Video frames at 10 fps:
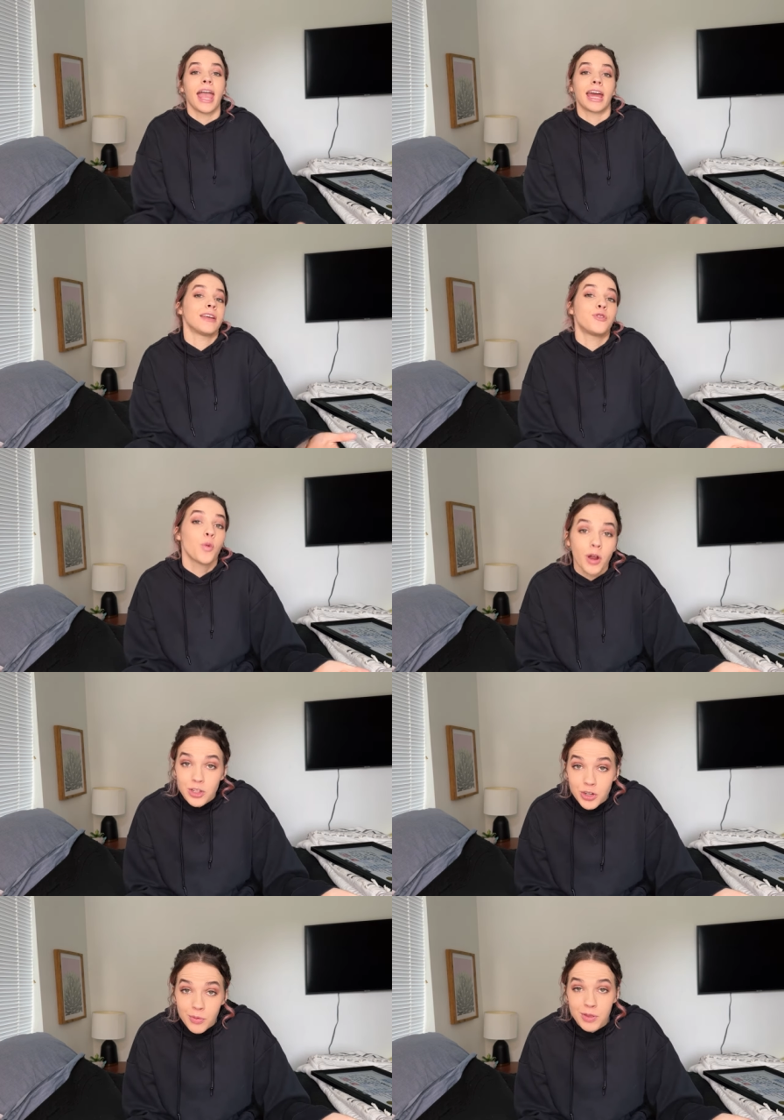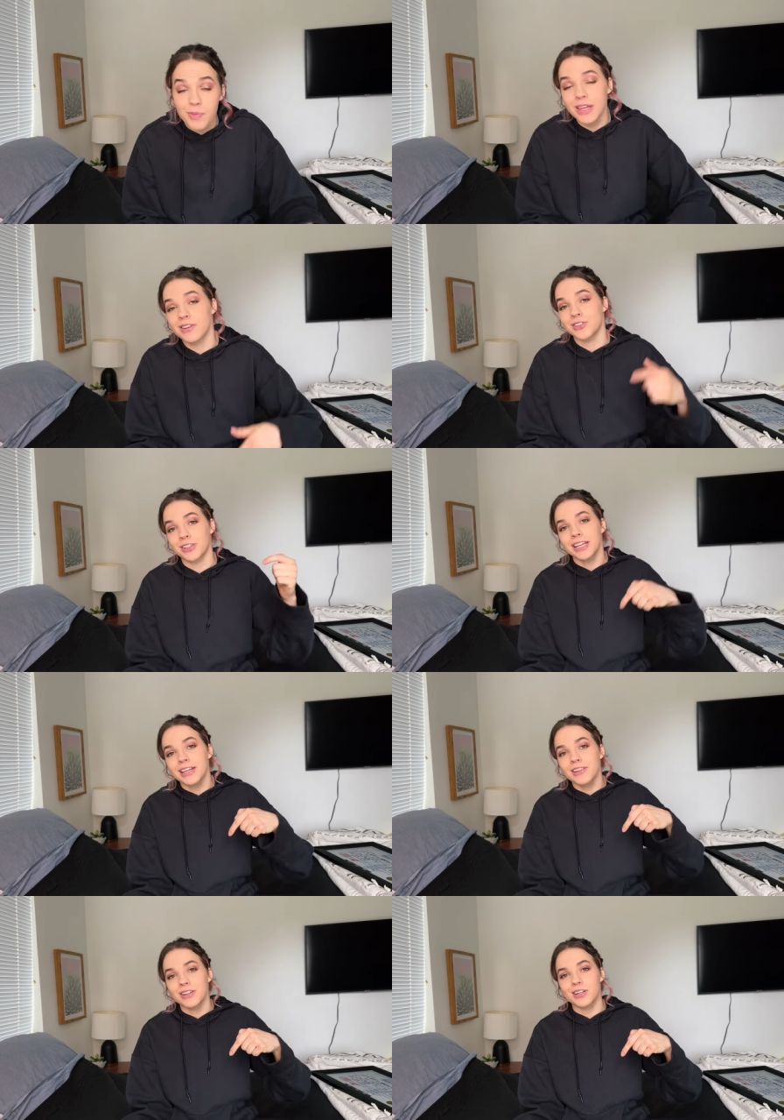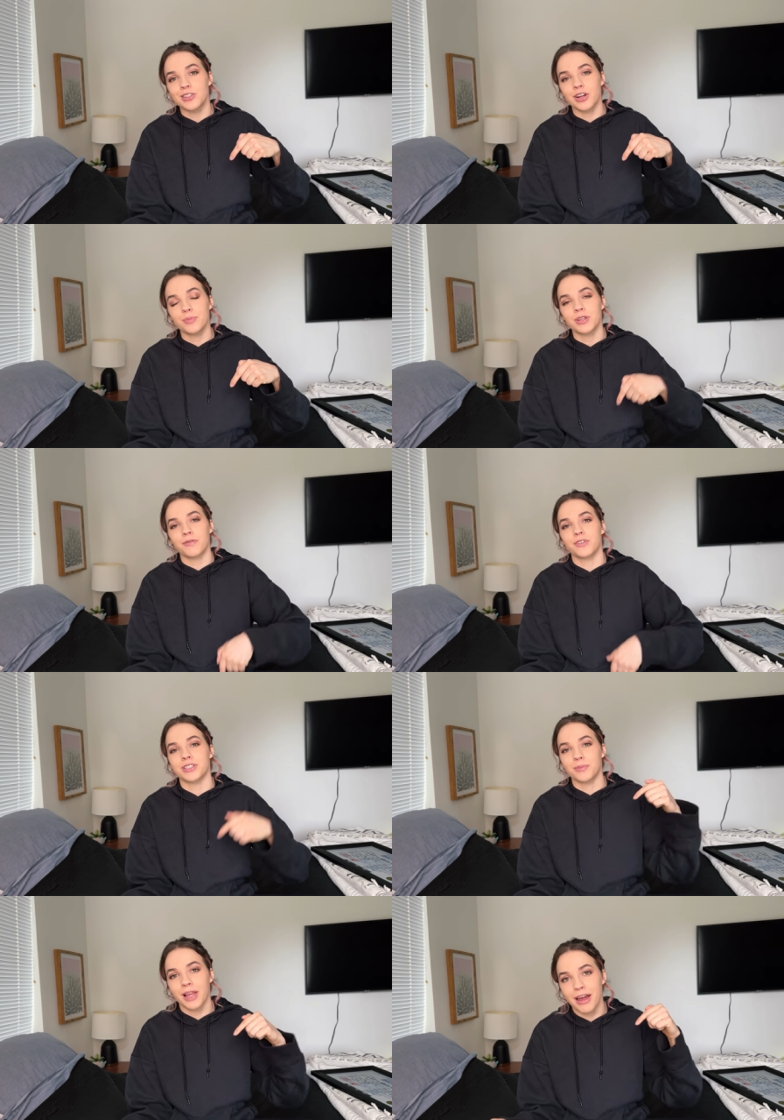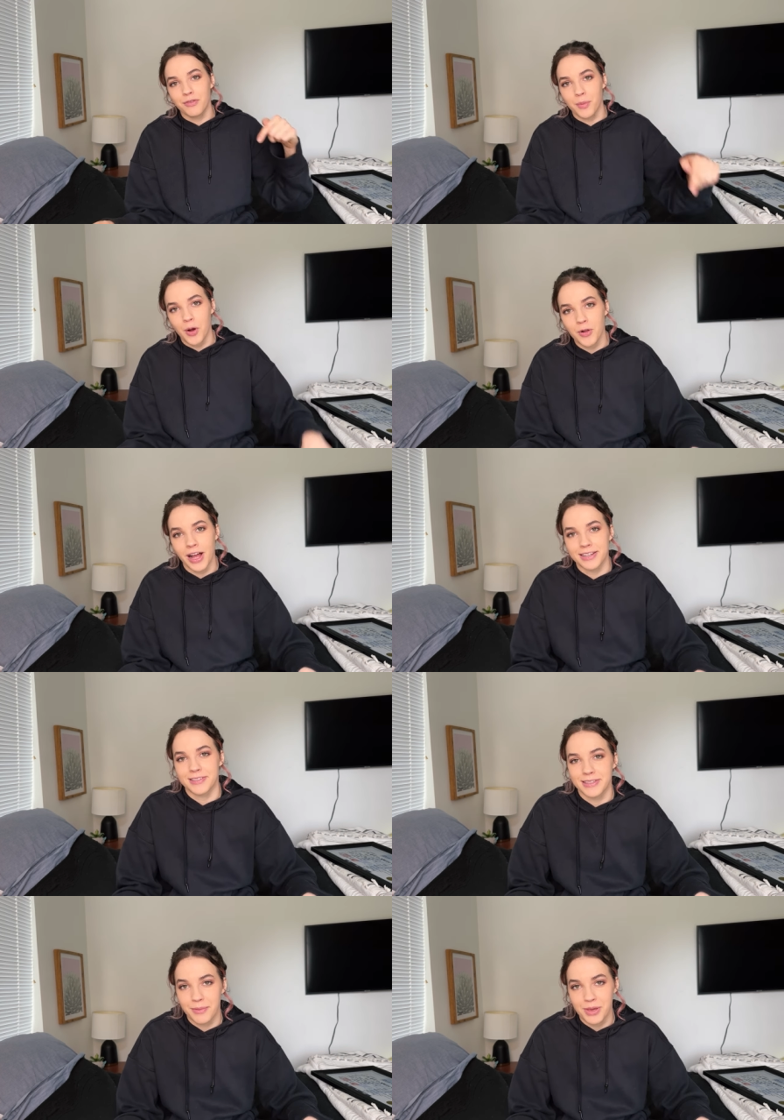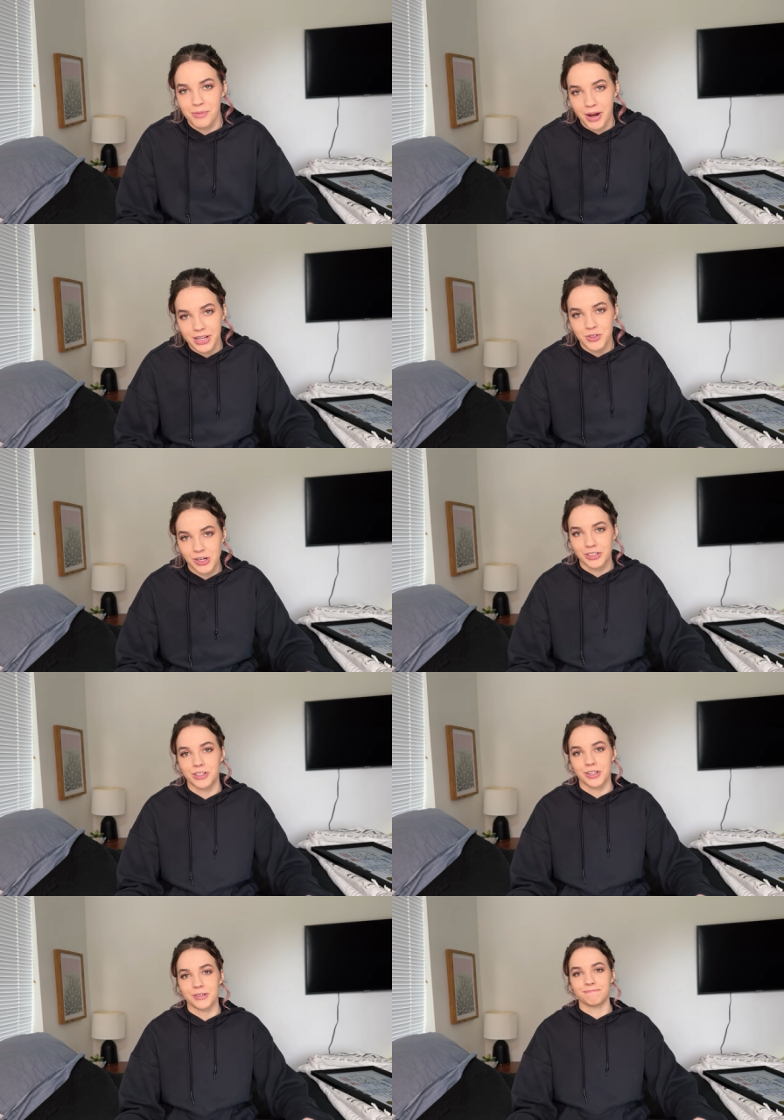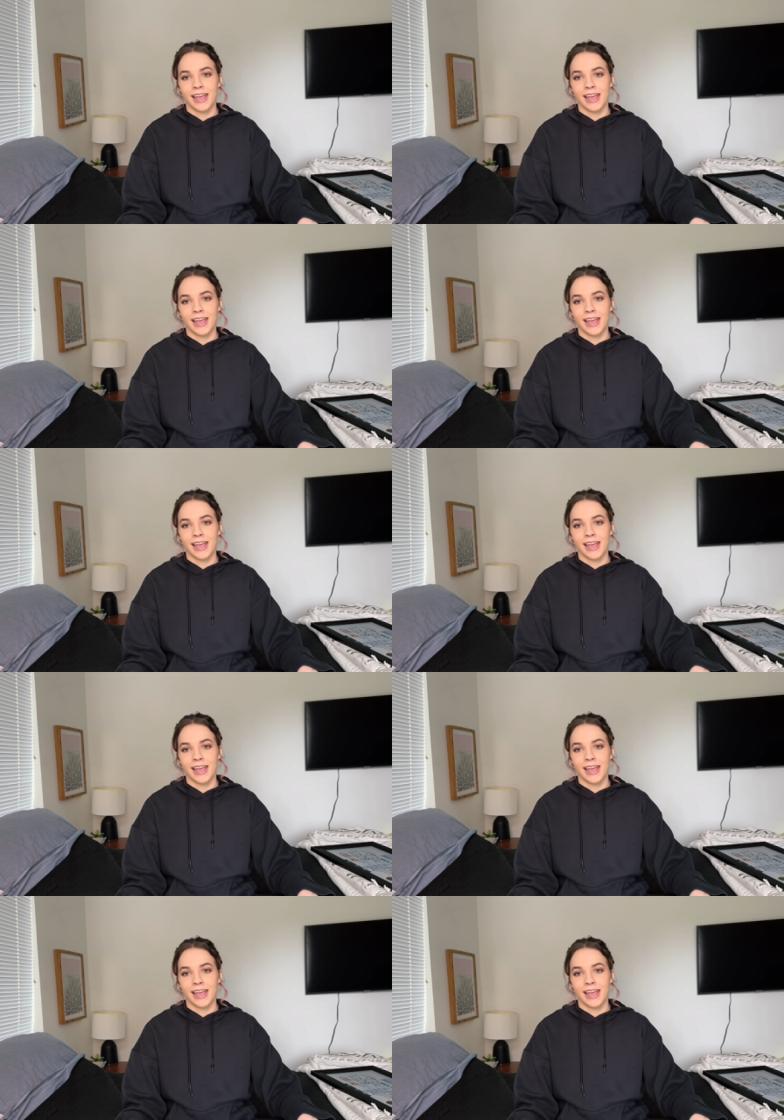And if you want to train with me, there's a link in the description for some live remote classes that me and my instructor do.